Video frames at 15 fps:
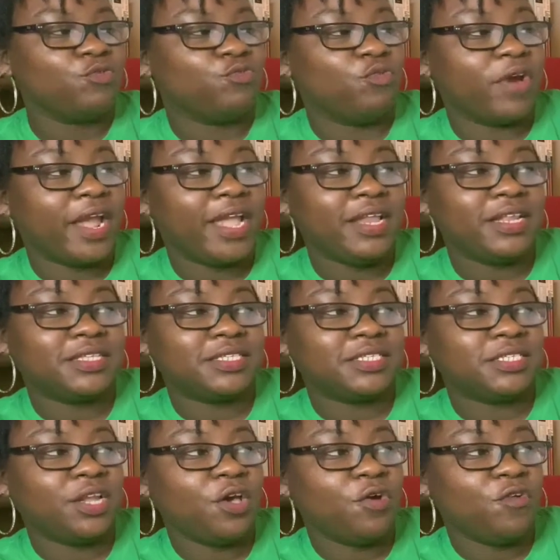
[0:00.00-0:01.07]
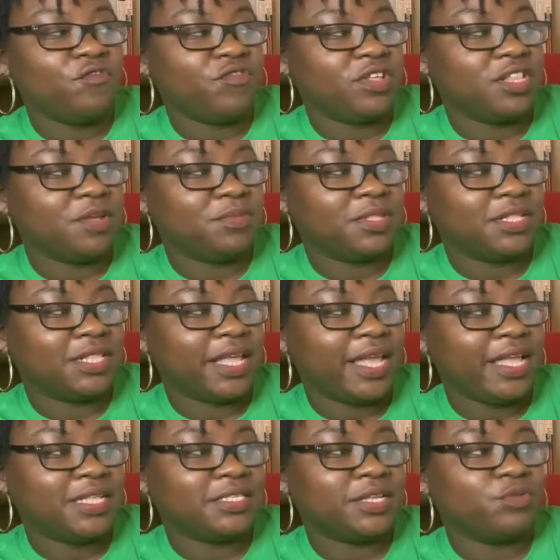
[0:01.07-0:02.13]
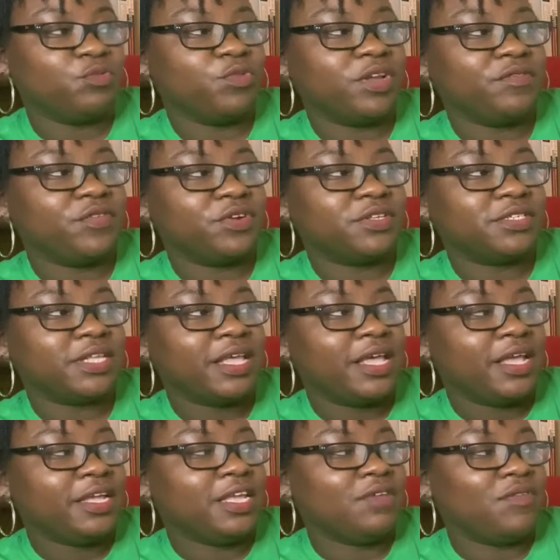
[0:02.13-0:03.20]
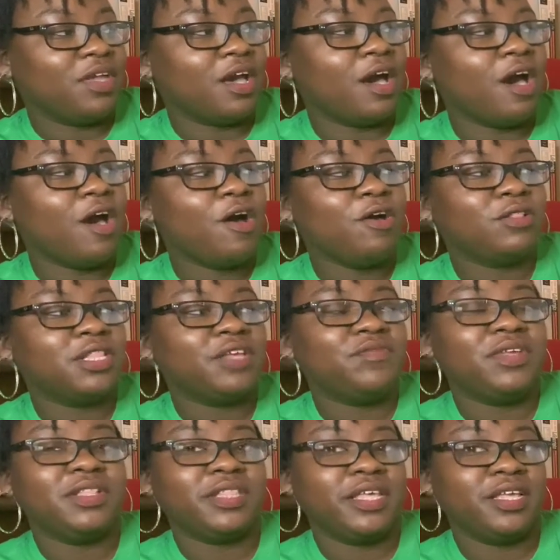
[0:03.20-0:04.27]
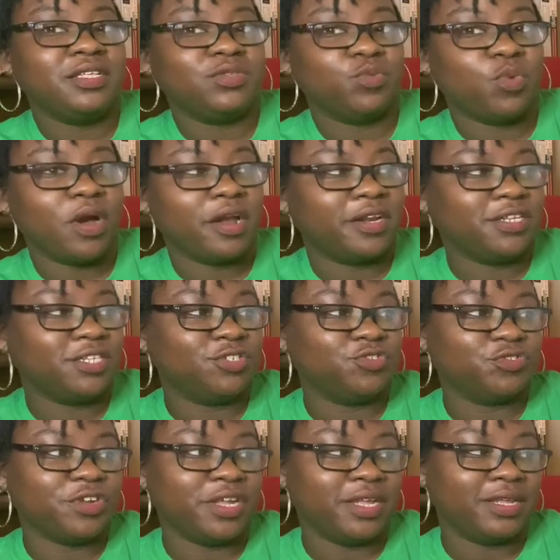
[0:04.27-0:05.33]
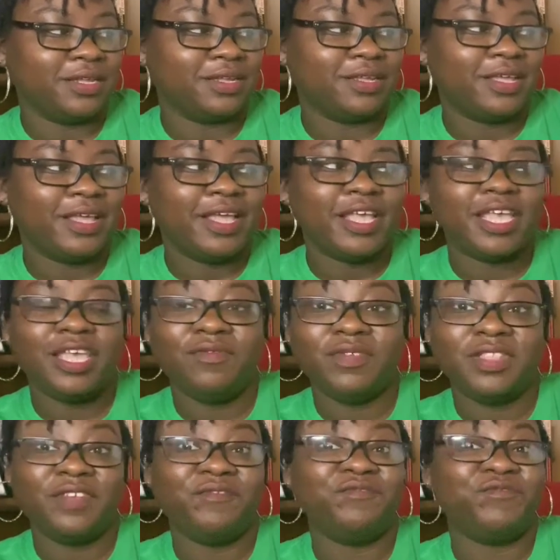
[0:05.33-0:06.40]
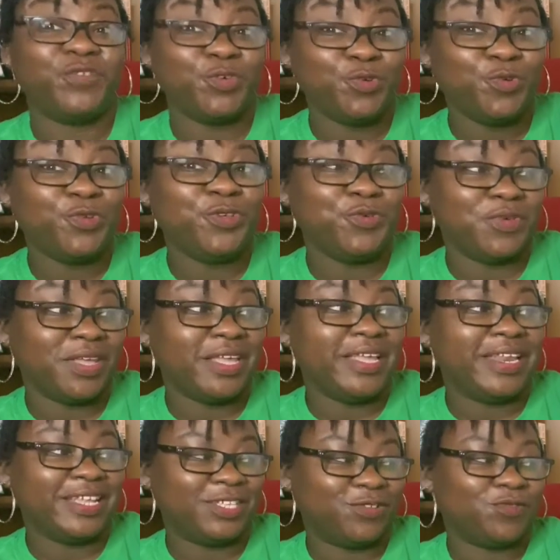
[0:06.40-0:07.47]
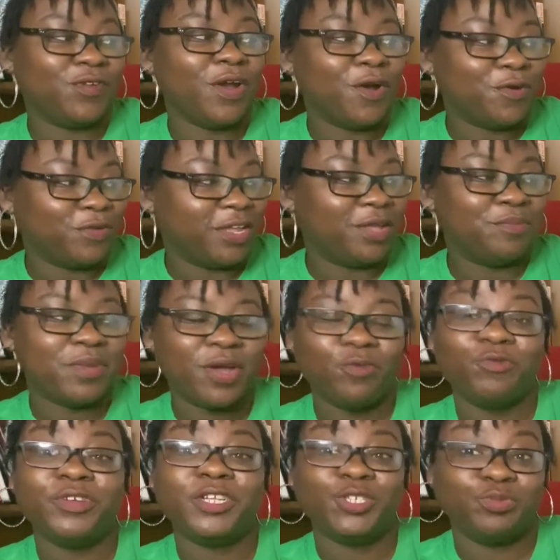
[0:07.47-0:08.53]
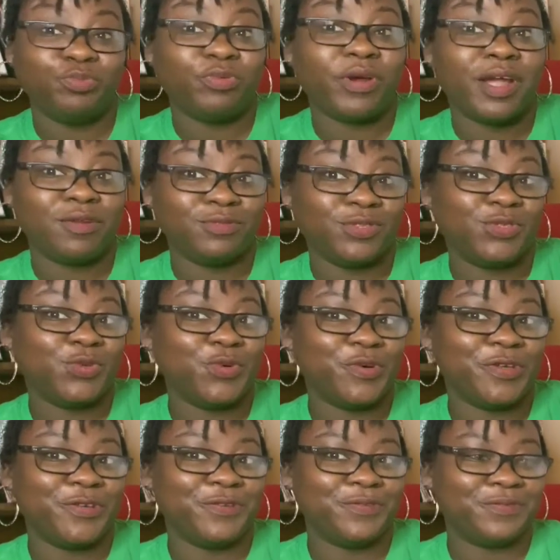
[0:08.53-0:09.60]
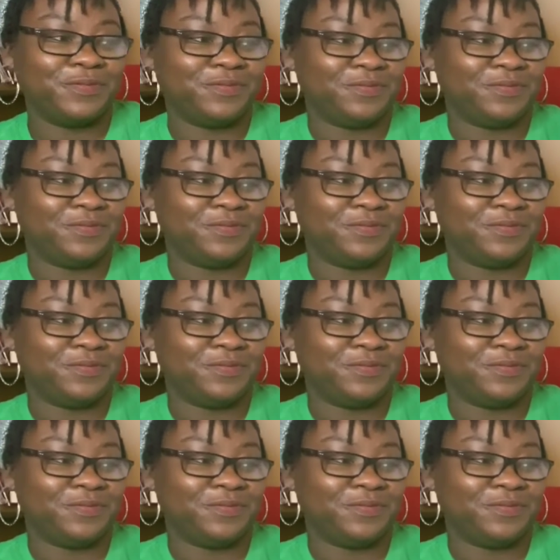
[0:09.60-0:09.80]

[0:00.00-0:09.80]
Rain and snow fill up the lakes and rivers, giving all living things water to drink. Even the food you eat is grown in my rich brown soil.